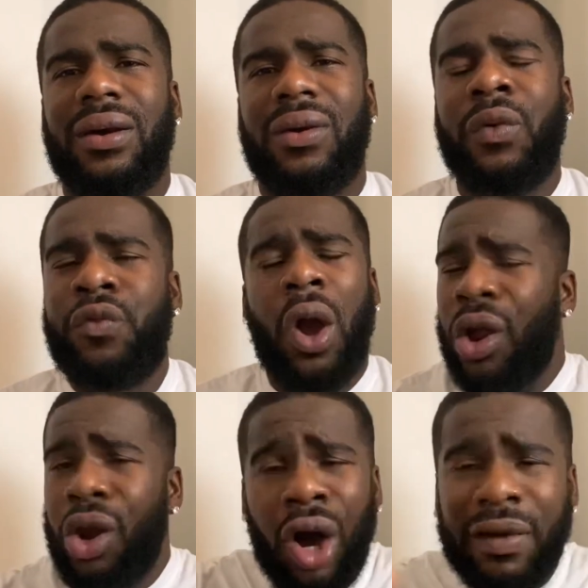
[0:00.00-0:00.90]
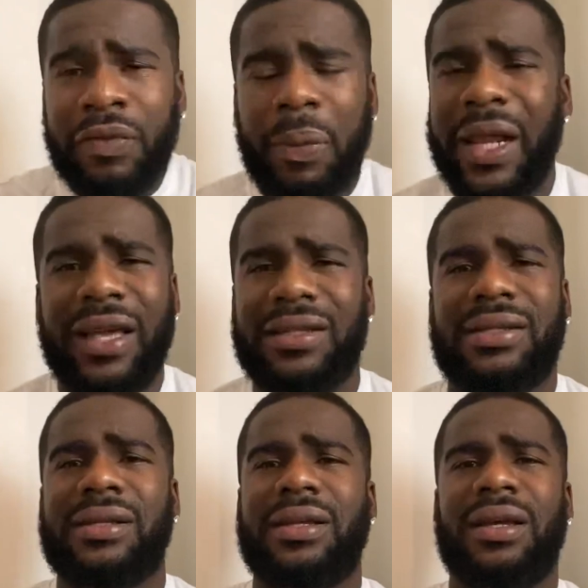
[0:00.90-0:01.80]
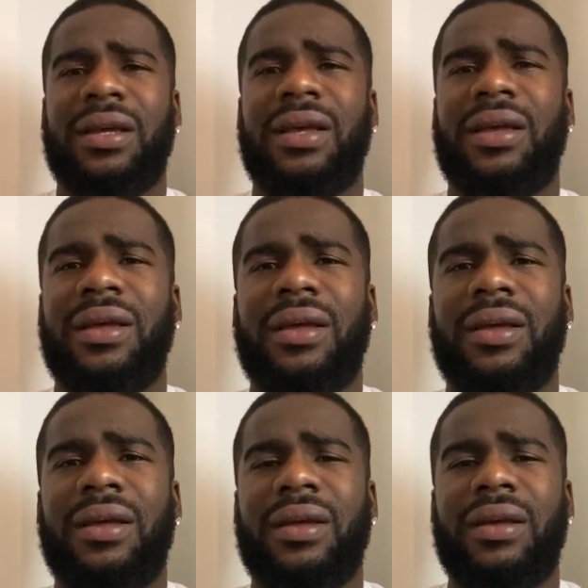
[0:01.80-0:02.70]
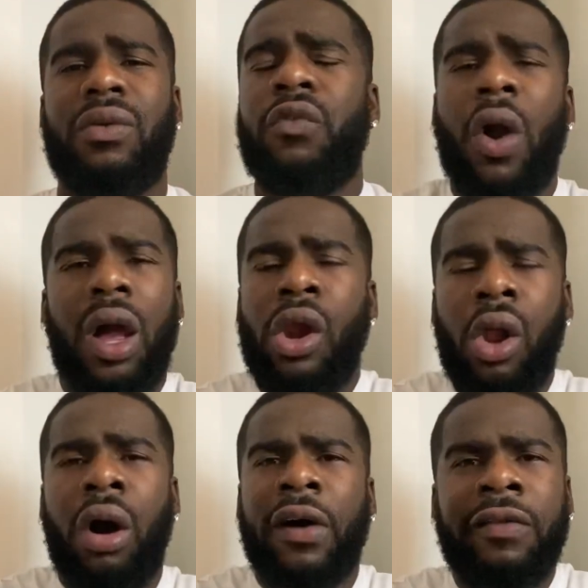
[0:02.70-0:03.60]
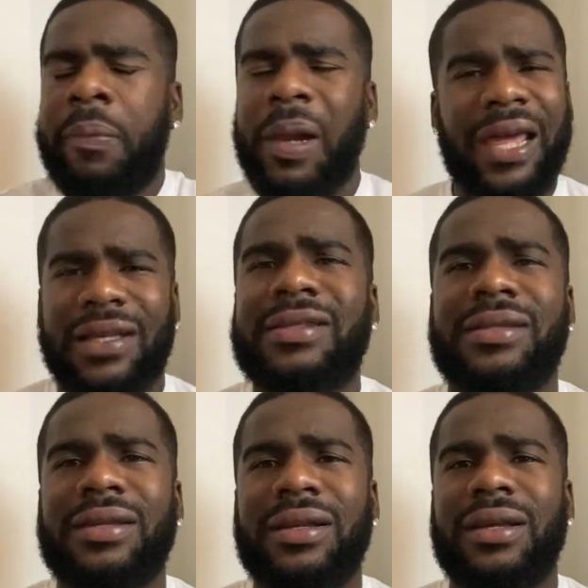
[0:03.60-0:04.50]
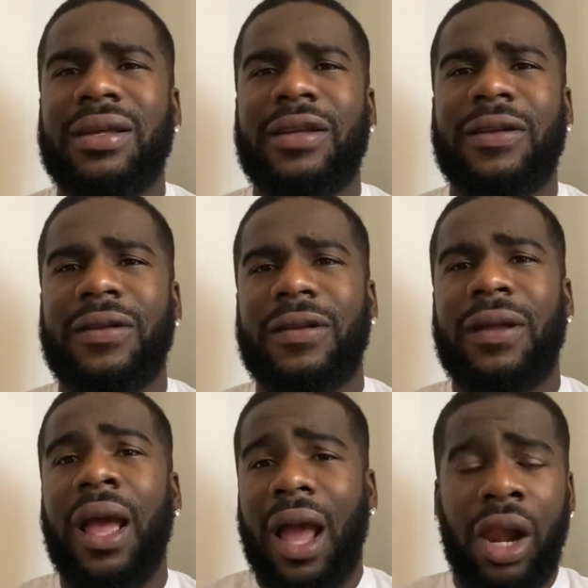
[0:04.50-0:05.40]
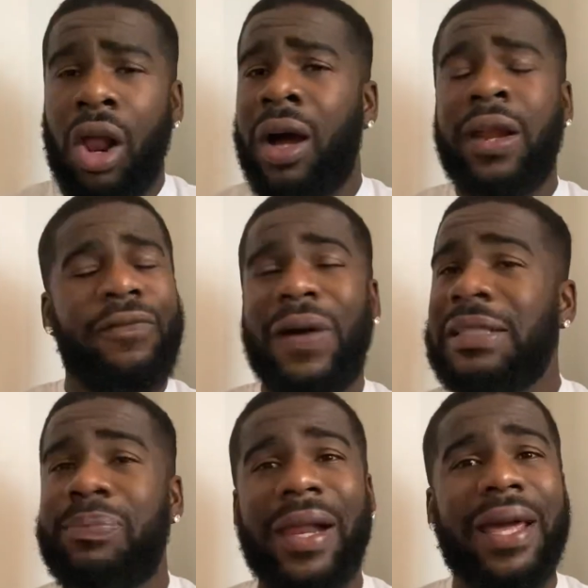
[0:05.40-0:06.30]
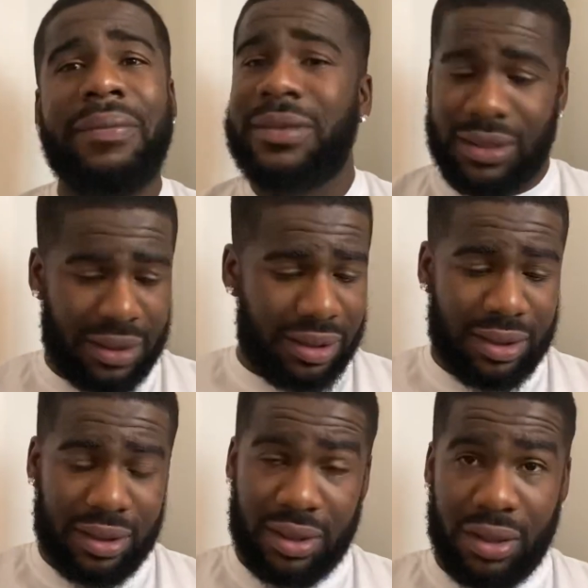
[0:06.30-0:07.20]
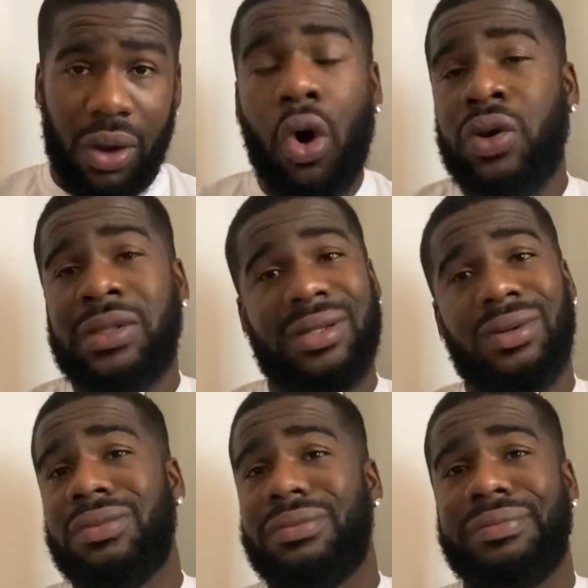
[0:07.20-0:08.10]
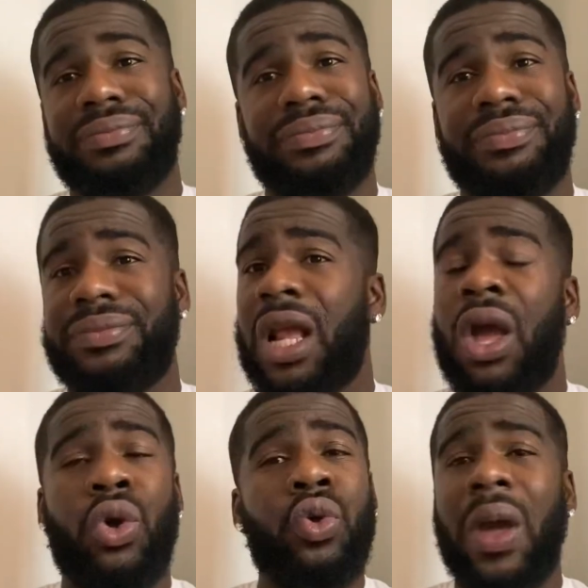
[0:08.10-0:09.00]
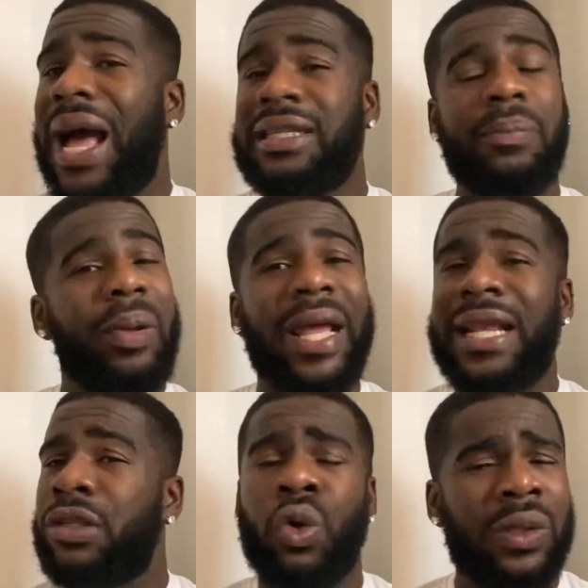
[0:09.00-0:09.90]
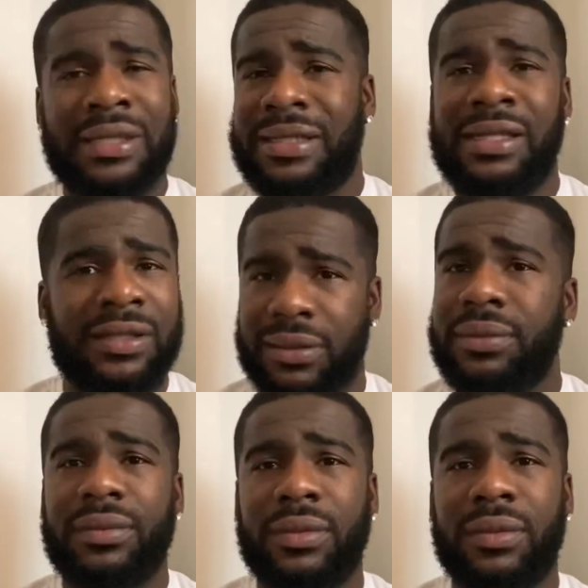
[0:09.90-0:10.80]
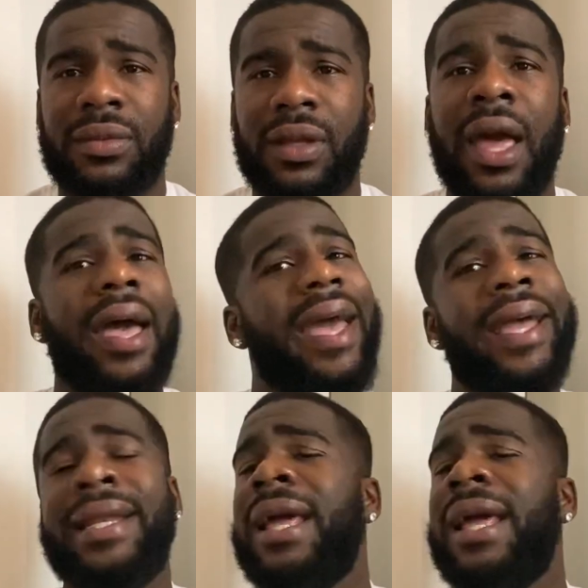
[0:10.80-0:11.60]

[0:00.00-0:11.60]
We've got a lot of other players. We've got a lot of other players. A lot of the fans blamed Ozil, who hasn't played at all this season. And